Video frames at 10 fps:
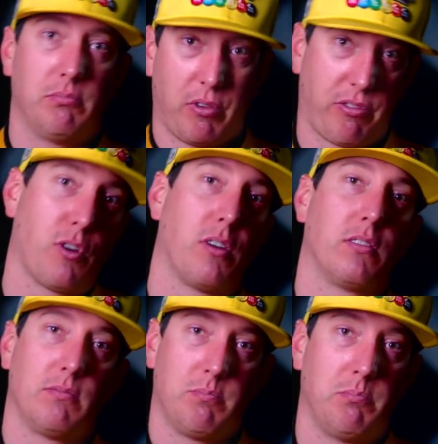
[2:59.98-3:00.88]
before
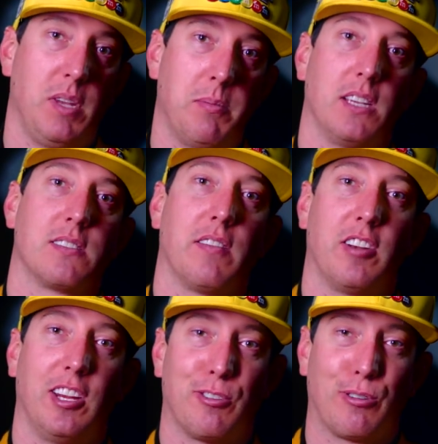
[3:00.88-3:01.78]
me being
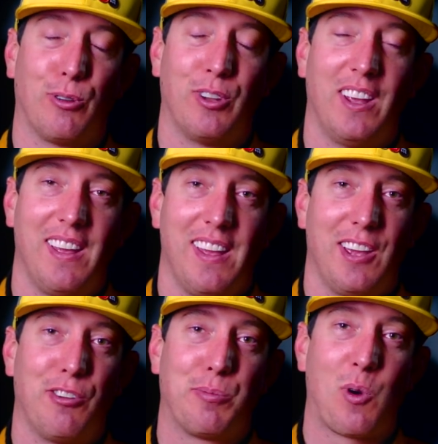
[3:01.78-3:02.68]
seven, eight years old, it was